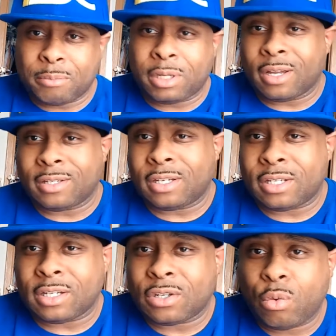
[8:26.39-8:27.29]
because
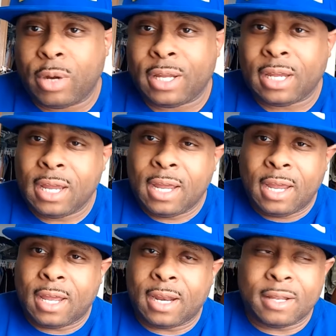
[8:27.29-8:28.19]
it's just quick,
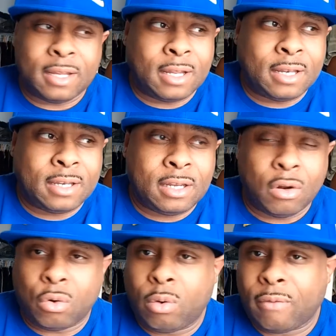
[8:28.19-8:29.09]
and then
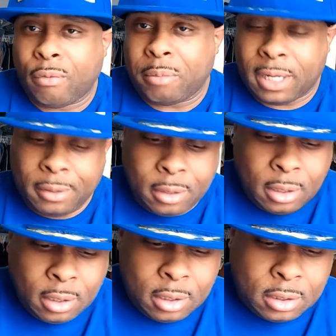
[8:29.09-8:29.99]
quick for me.
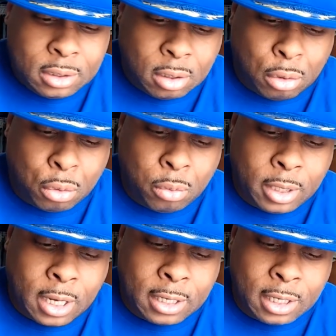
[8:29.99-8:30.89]
So,
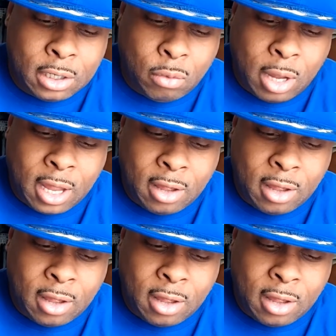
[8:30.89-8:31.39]
and then you